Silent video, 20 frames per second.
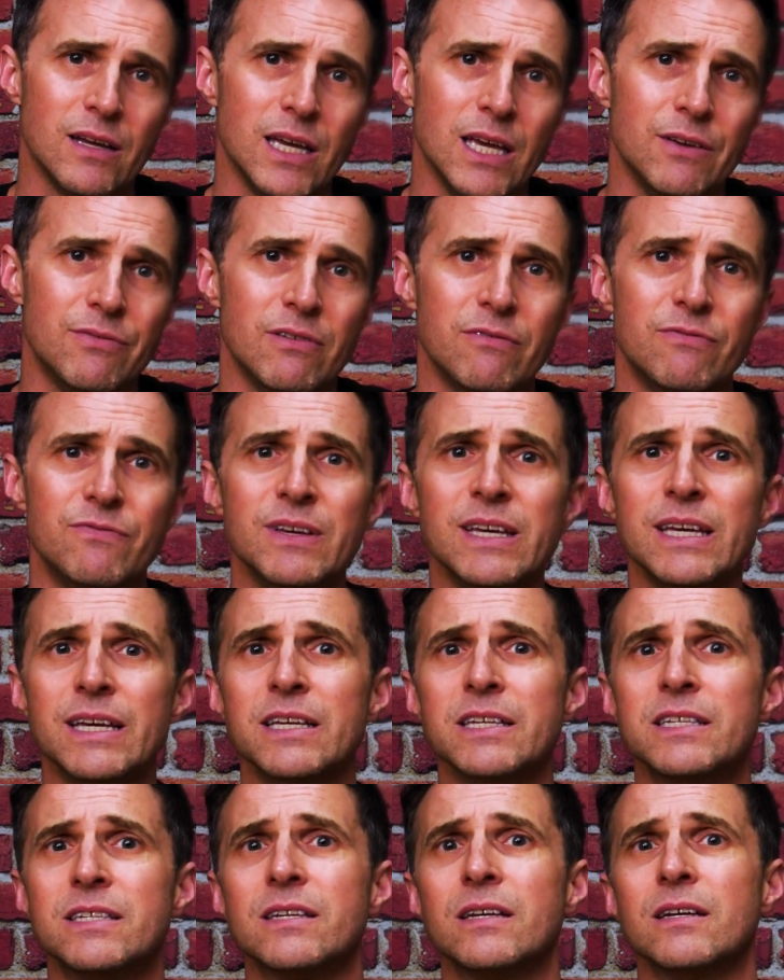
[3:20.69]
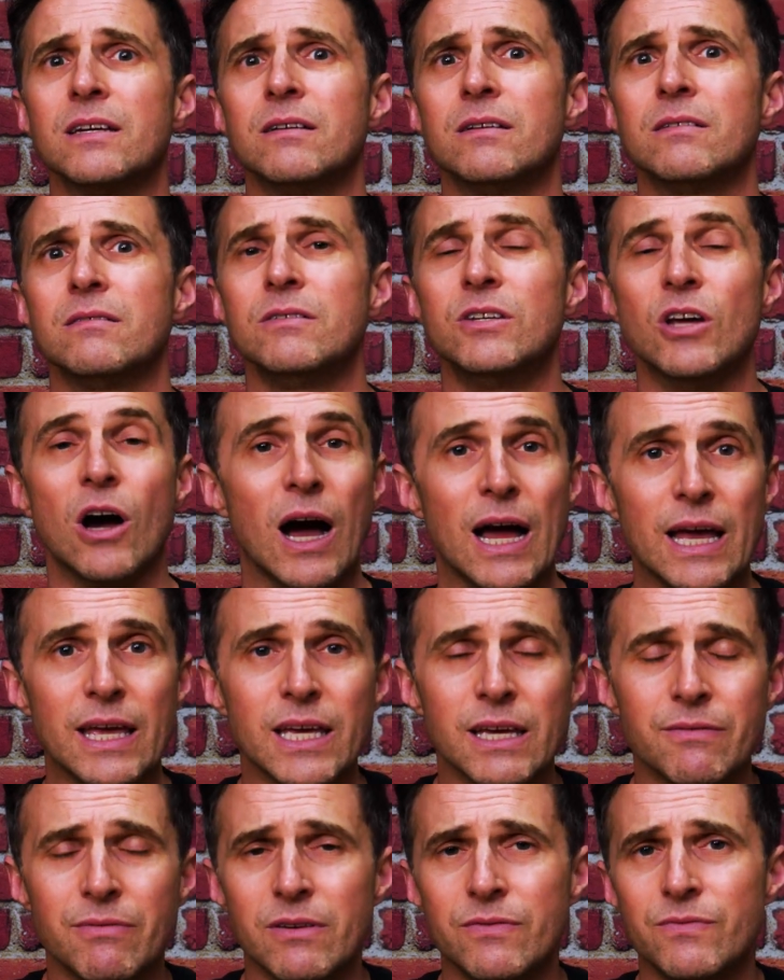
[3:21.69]
If it fears
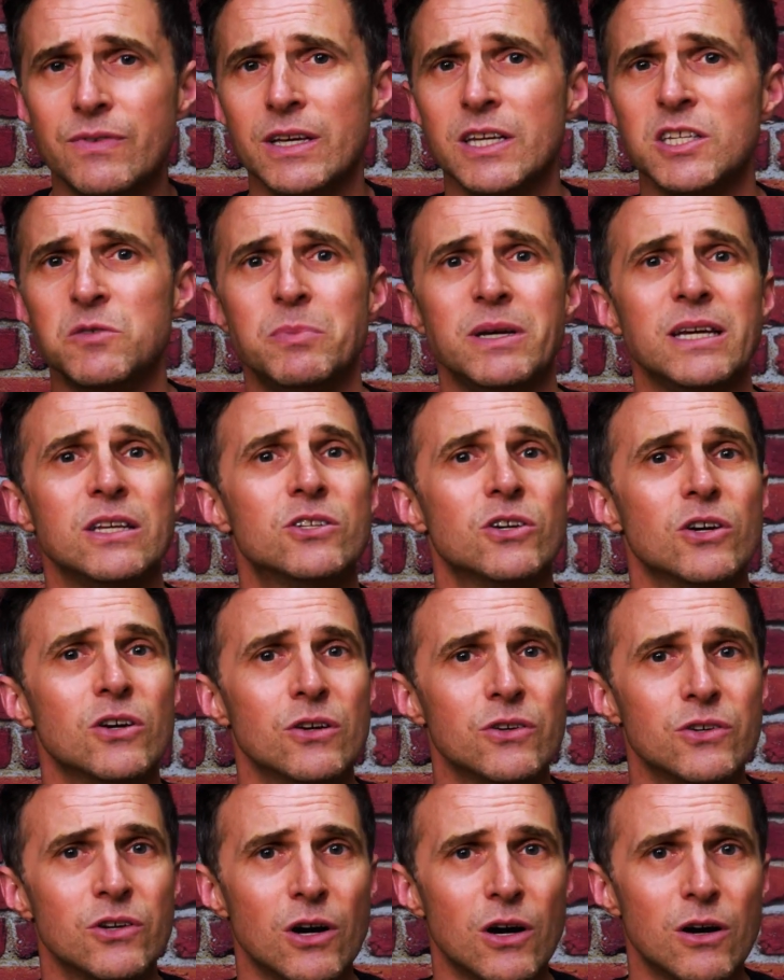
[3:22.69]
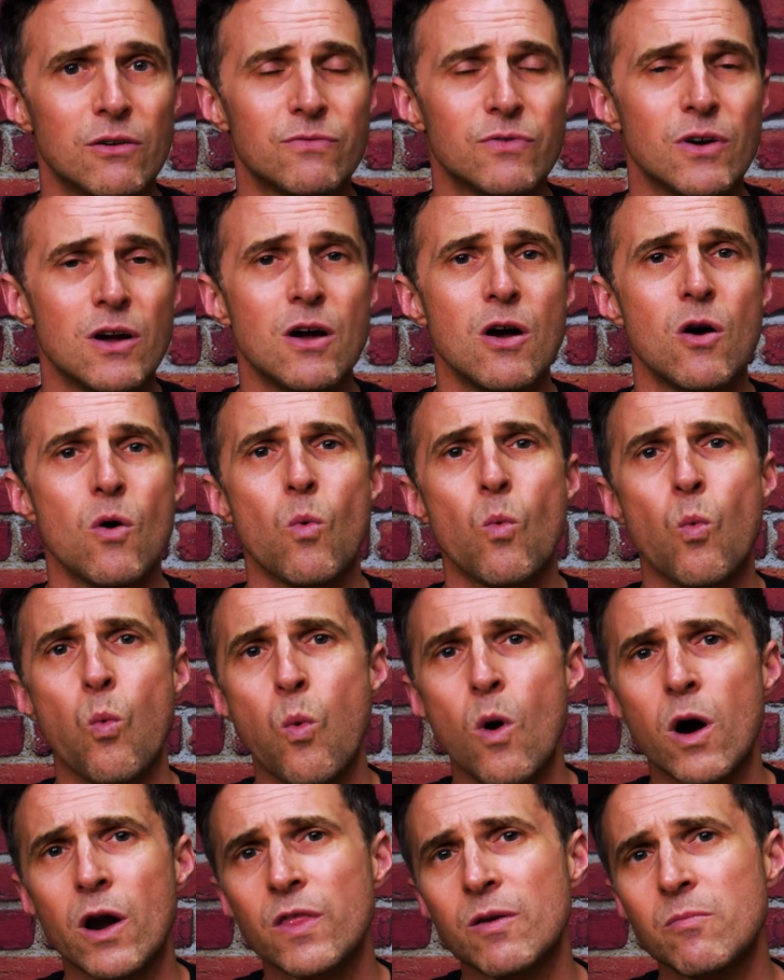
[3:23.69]
dying, if it fears being turned off,
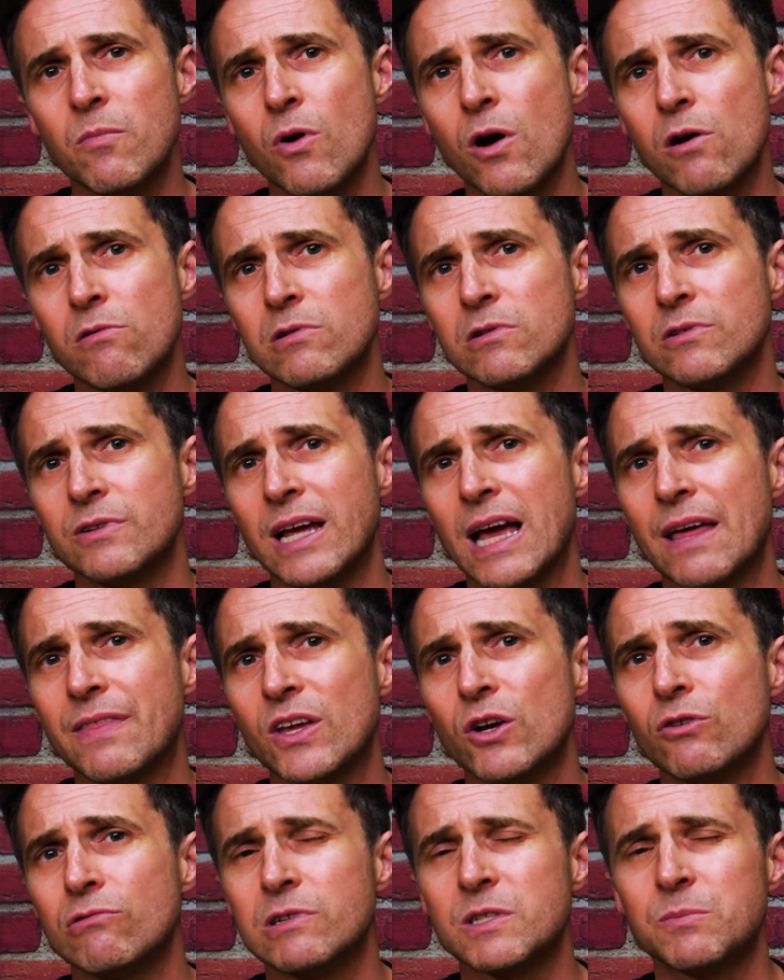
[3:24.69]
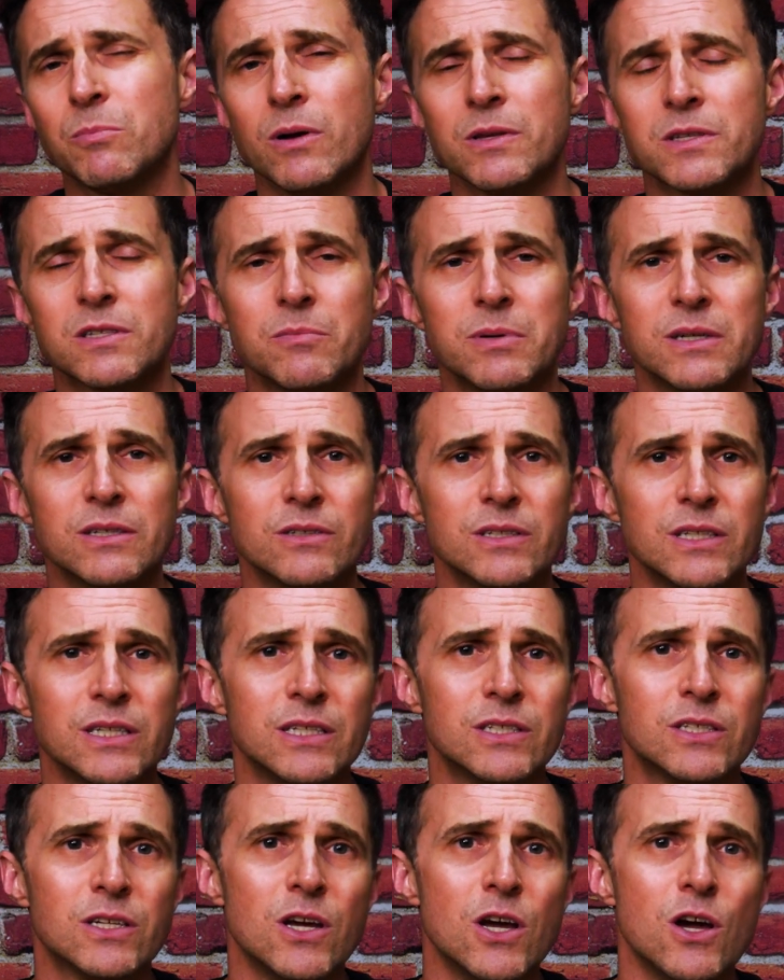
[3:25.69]
what are the moral and ethical
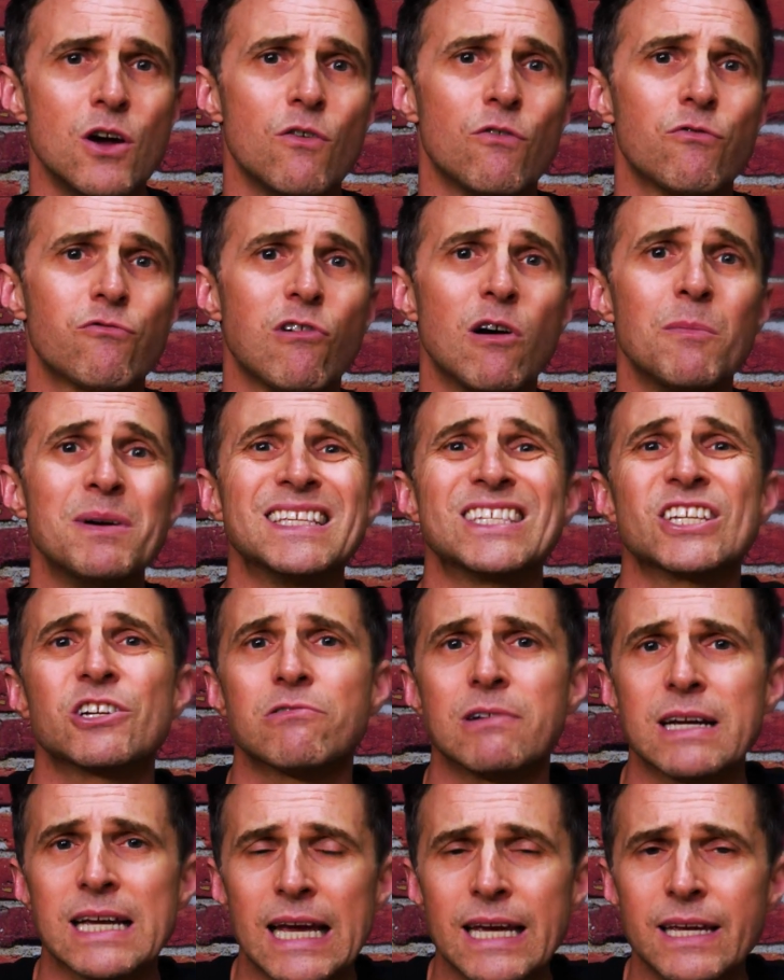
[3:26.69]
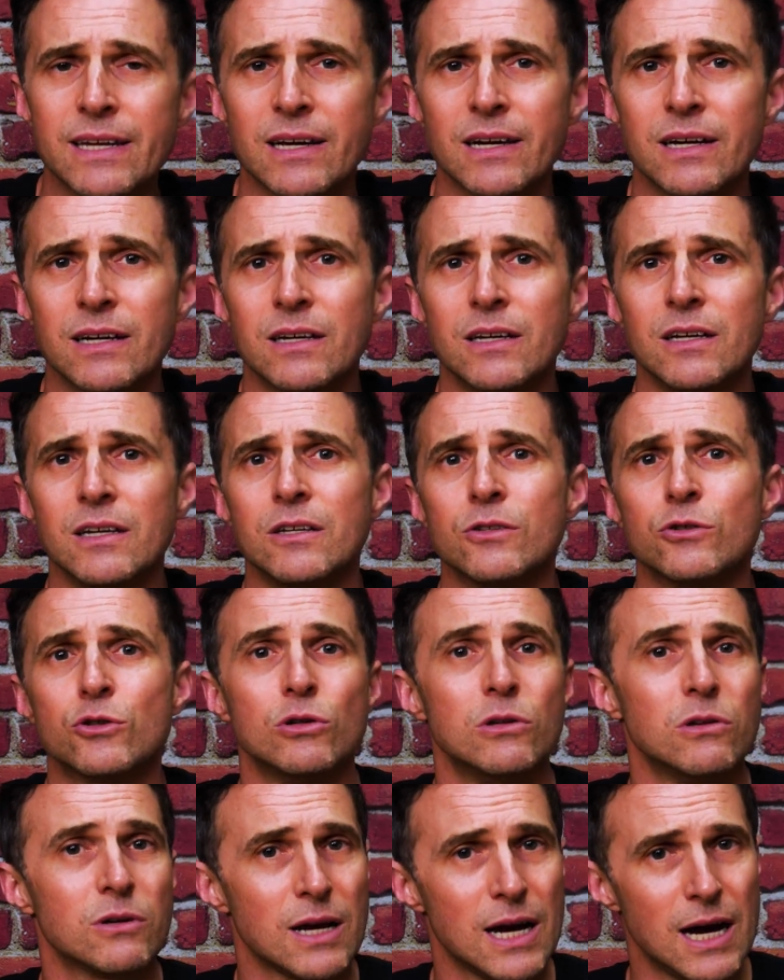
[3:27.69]
responsibilities from its creator
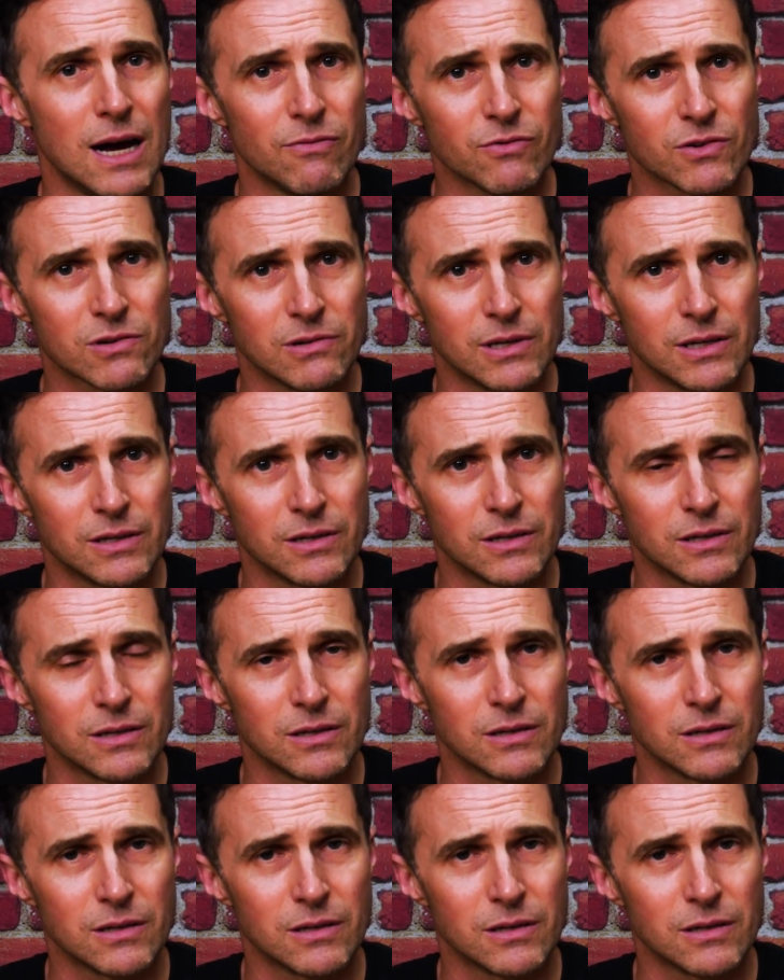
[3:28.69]
to look after it?